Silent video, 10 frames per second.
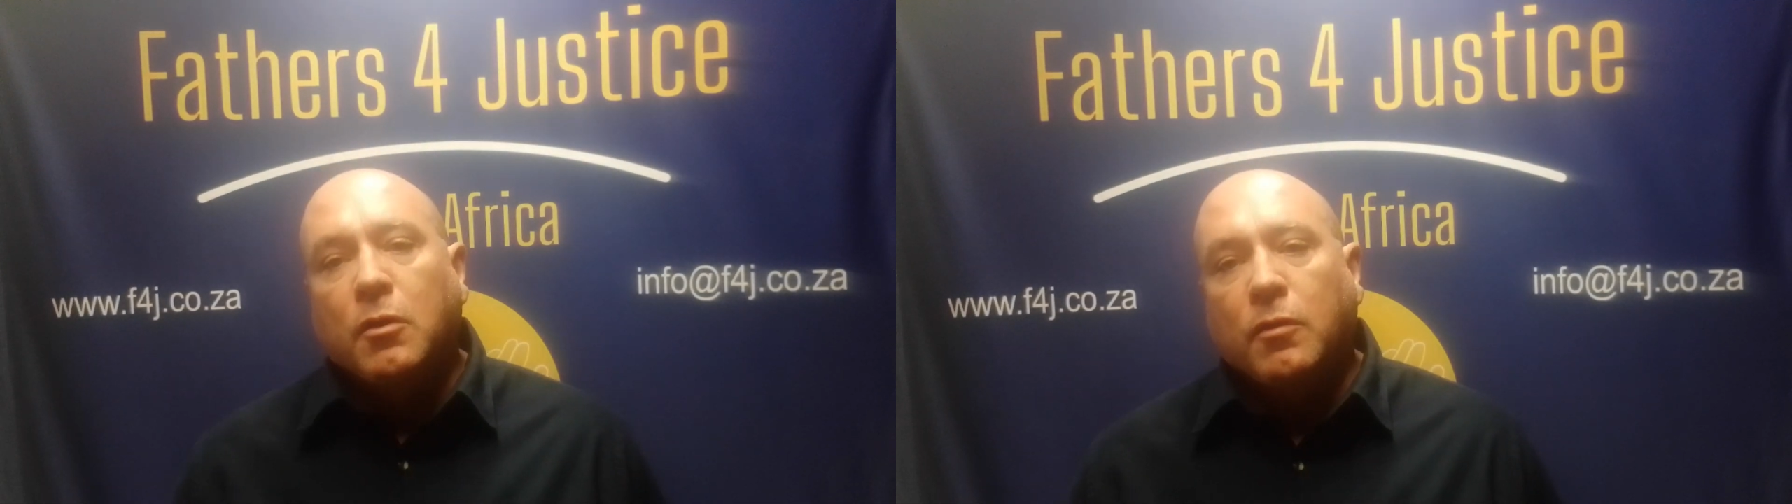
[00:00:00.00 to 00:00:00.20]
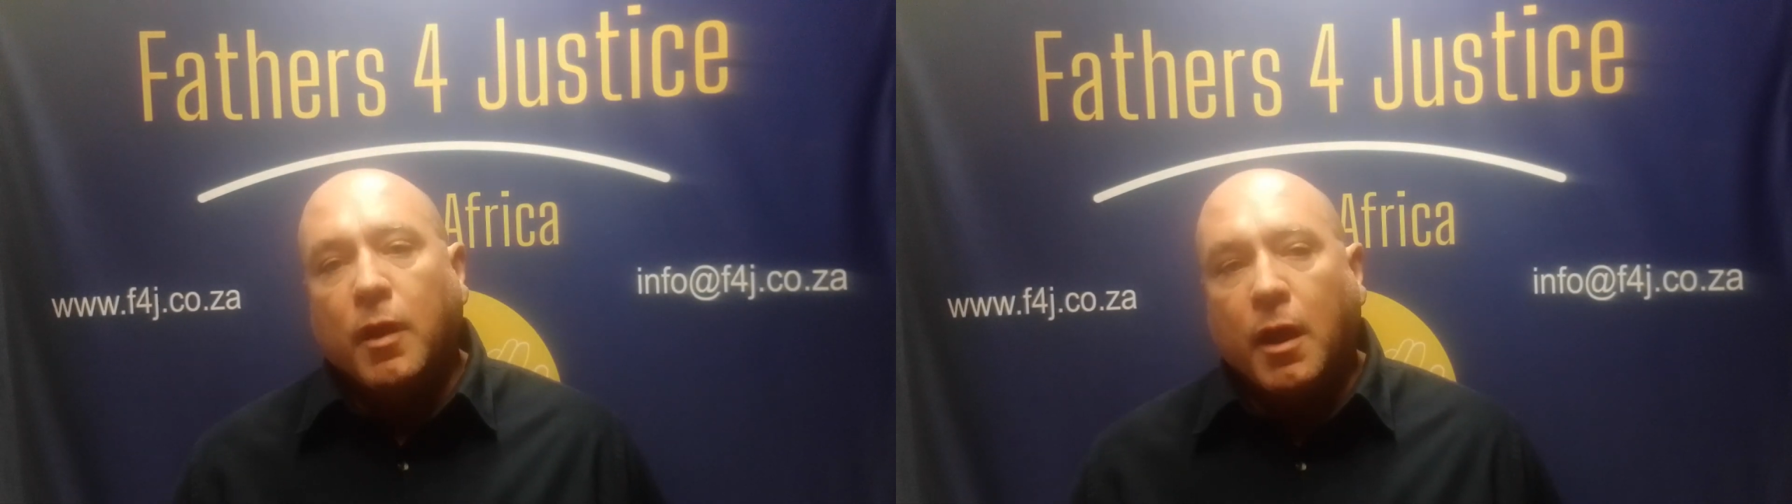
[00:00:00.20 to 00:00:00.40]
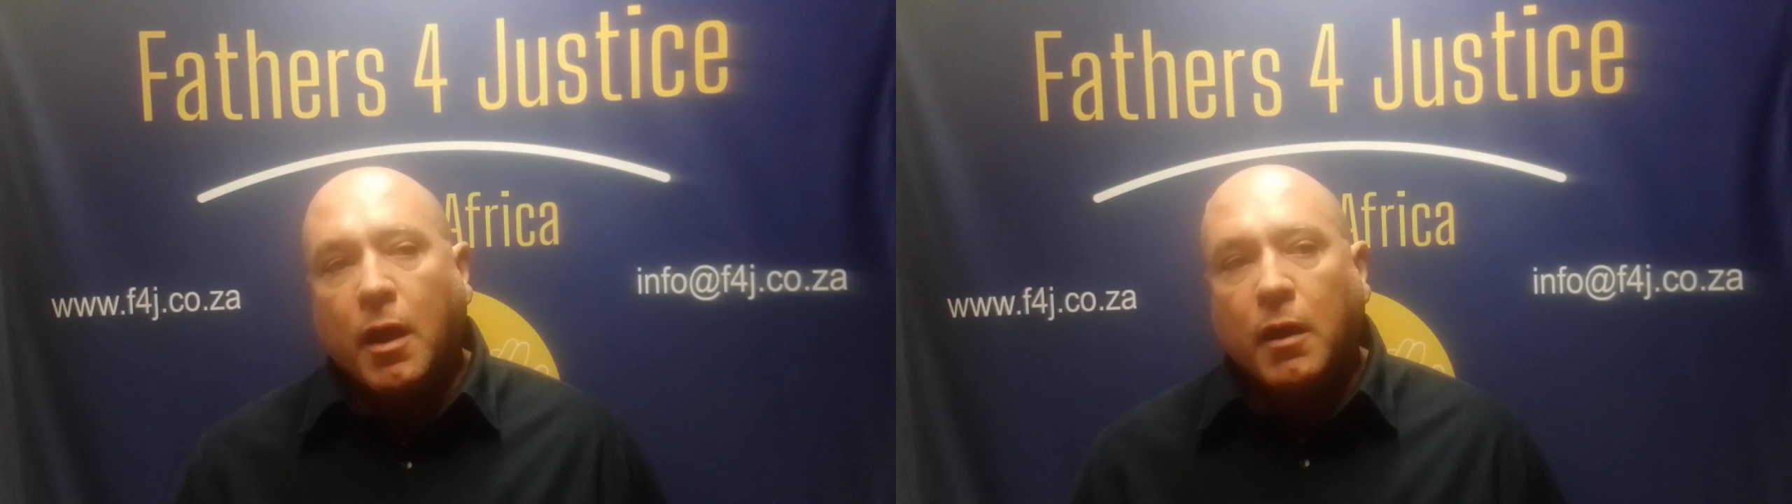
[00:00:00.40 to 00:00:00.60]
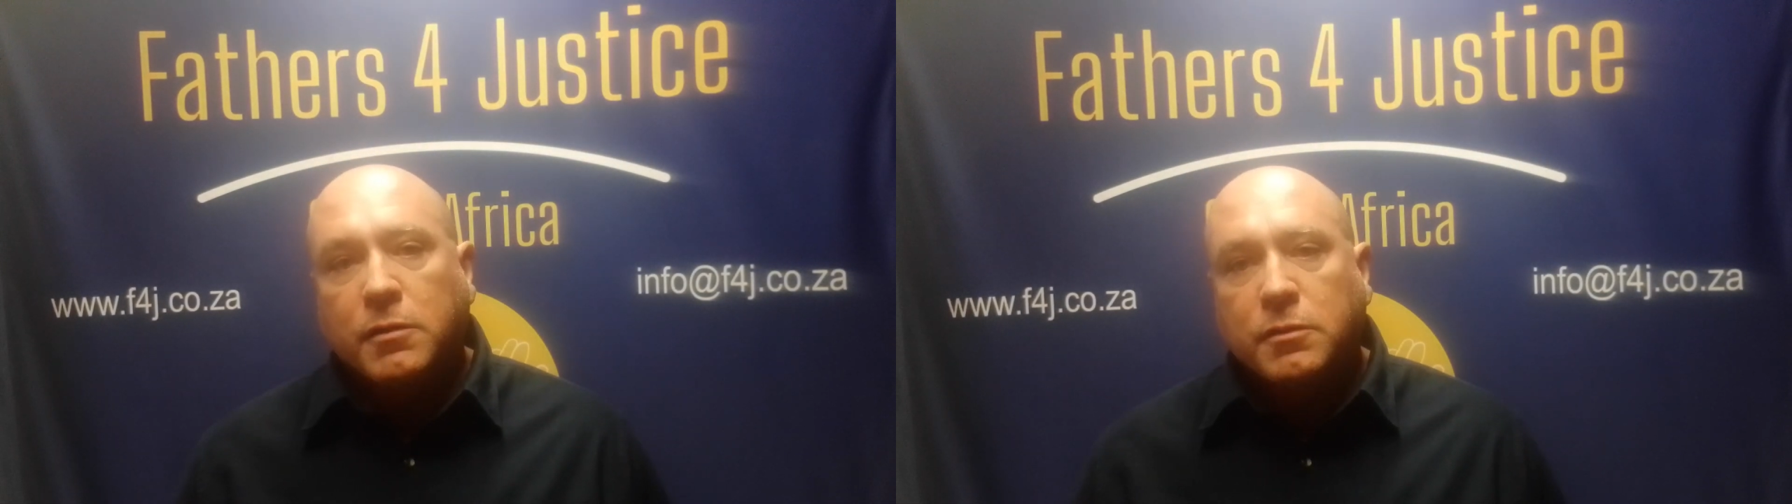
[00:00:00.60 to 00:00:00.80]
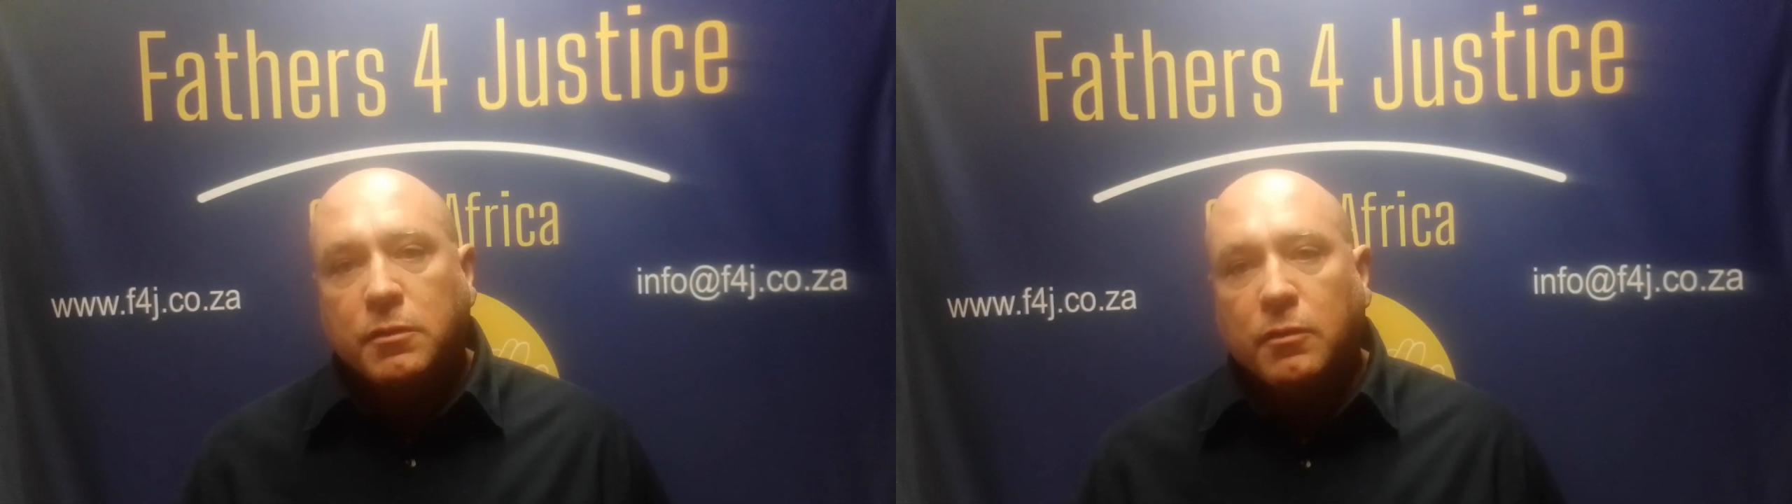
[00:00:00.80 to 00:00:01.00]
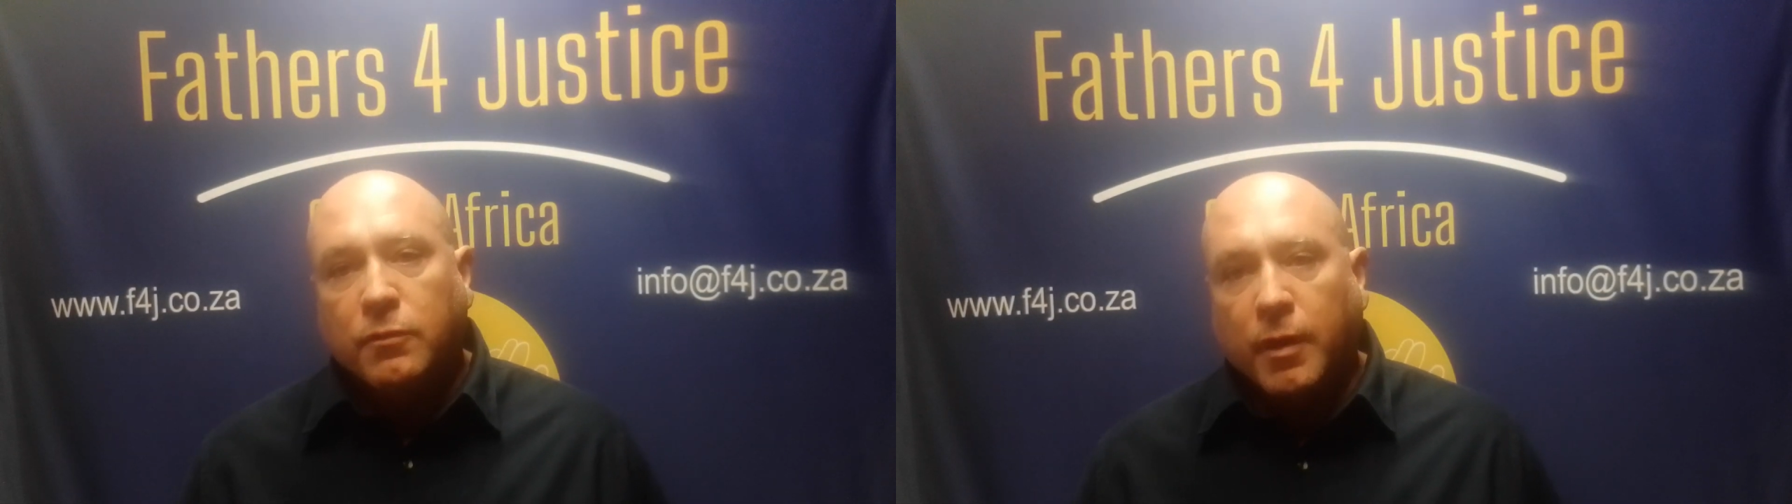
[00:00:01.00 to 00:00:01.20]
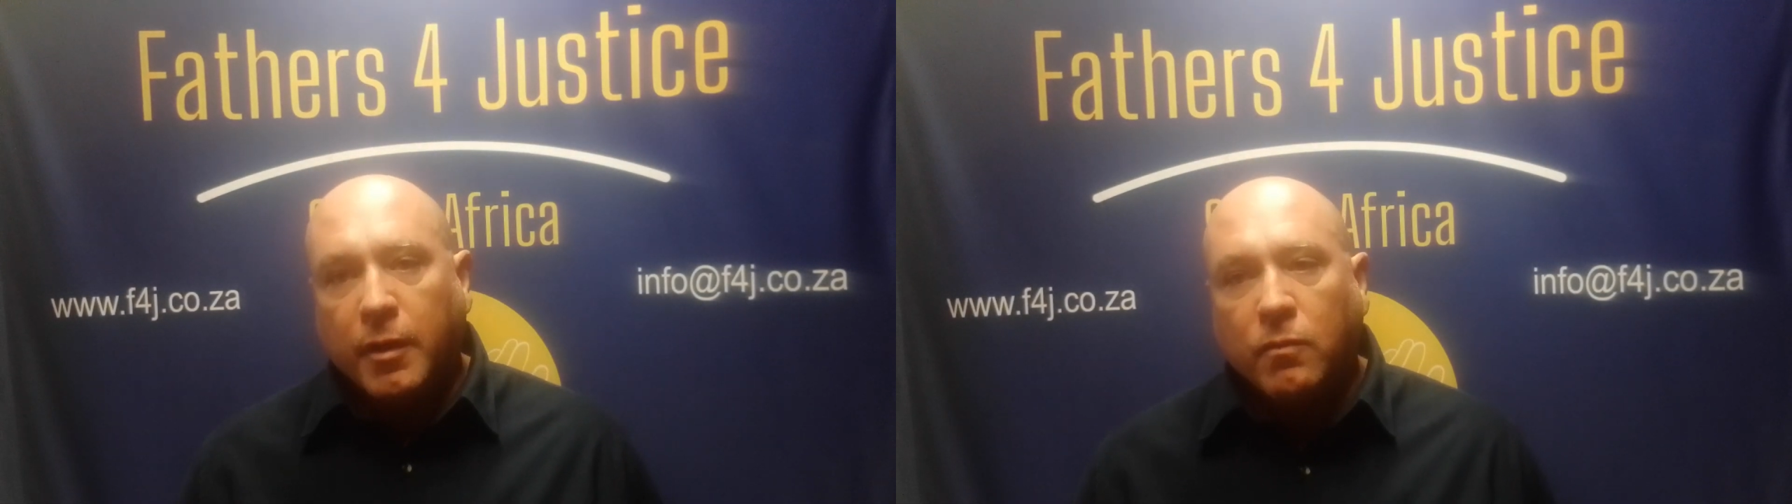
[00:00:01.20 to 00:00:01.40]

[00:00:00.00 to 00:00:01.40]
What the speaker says: that they